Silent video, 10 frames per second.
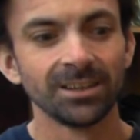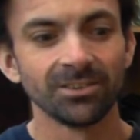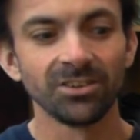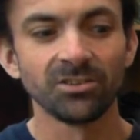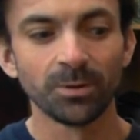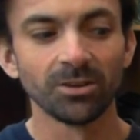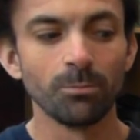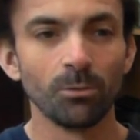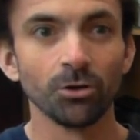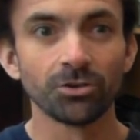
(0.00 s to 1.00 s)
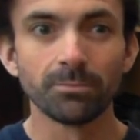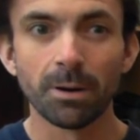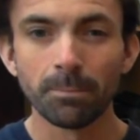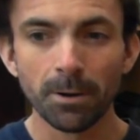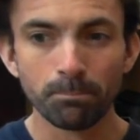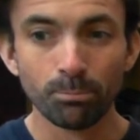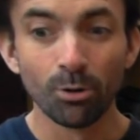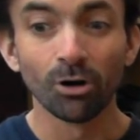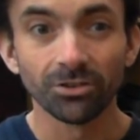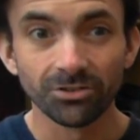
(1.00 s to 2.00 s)
There seems to be a lot more to remember,
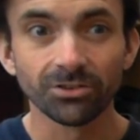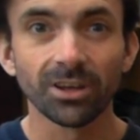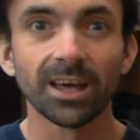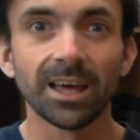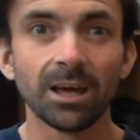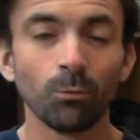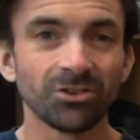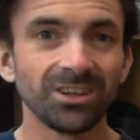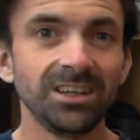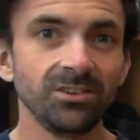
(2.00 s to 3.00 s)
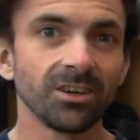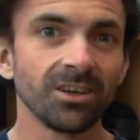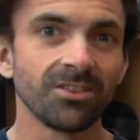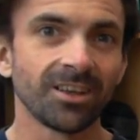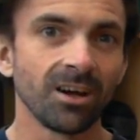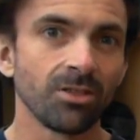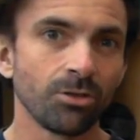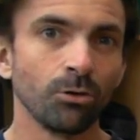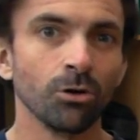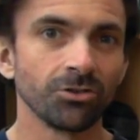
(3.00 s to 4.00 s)
but it was easier than I
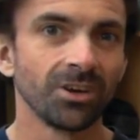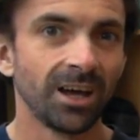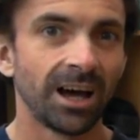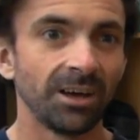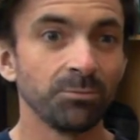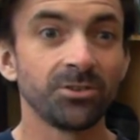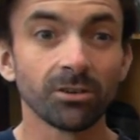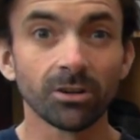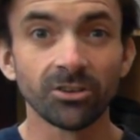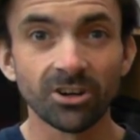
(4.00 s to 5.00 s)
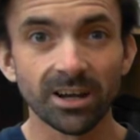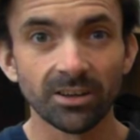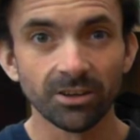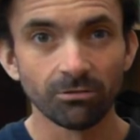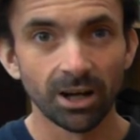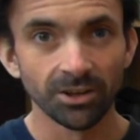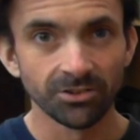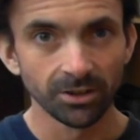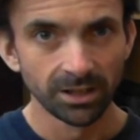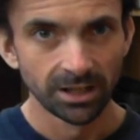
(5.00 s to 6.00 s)
thought. I'm still going to check out the
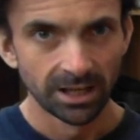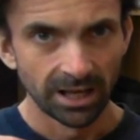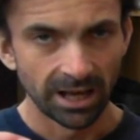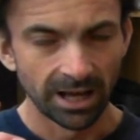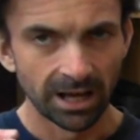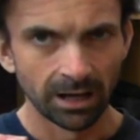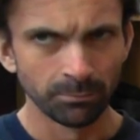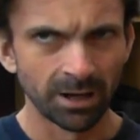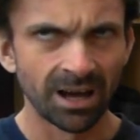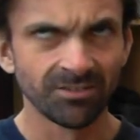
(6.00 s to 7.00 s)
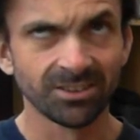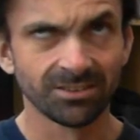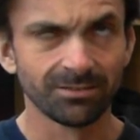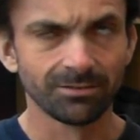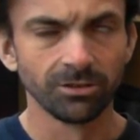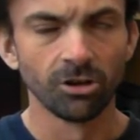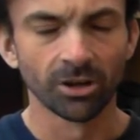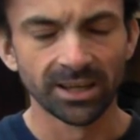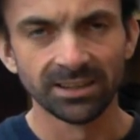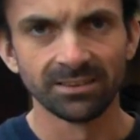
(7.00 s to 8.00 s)
errata. I have to
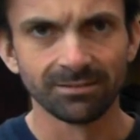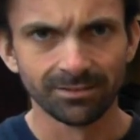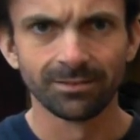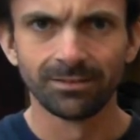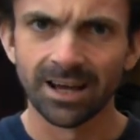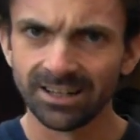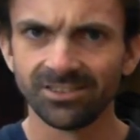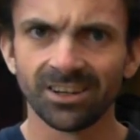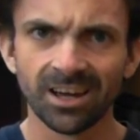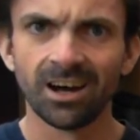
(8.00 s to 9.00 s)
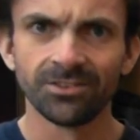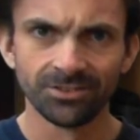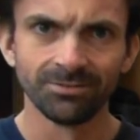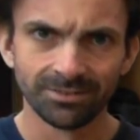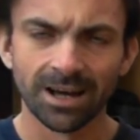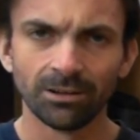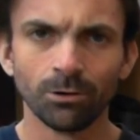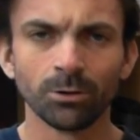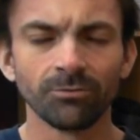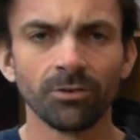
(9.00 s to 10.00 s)
log in, add it to carts and
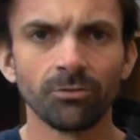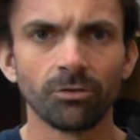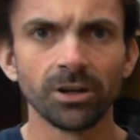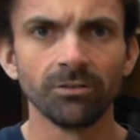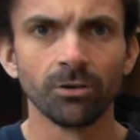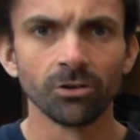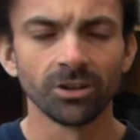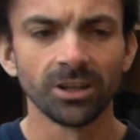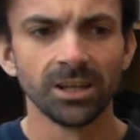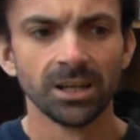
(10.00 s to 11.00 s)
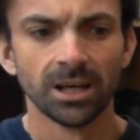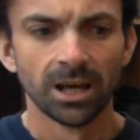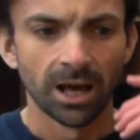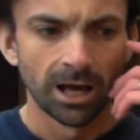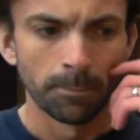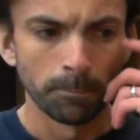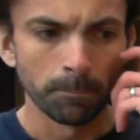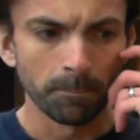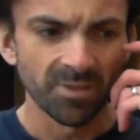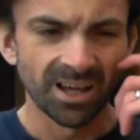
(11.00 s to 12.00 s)
download it for free, unfortunately.
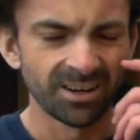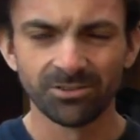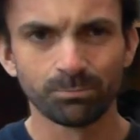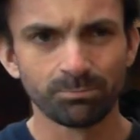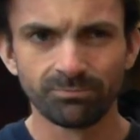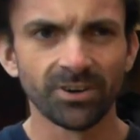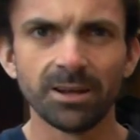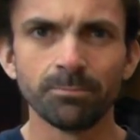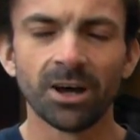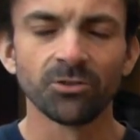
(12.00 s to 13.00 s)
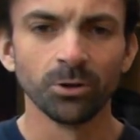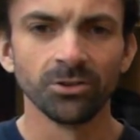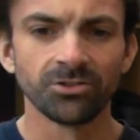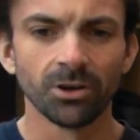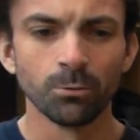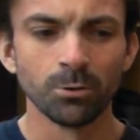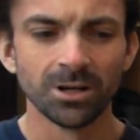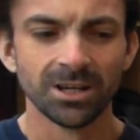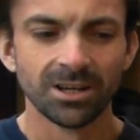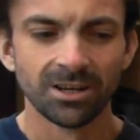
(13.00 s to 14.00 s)
And I'm forgetting passwords, so
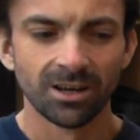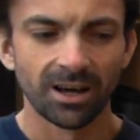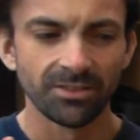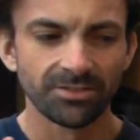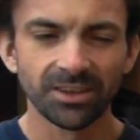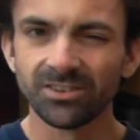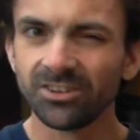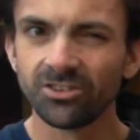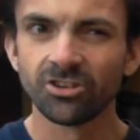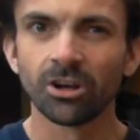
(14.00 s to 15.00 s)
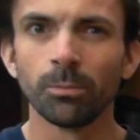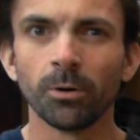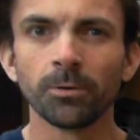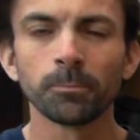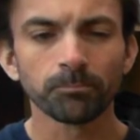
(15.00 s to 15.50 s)
things I need to check up on.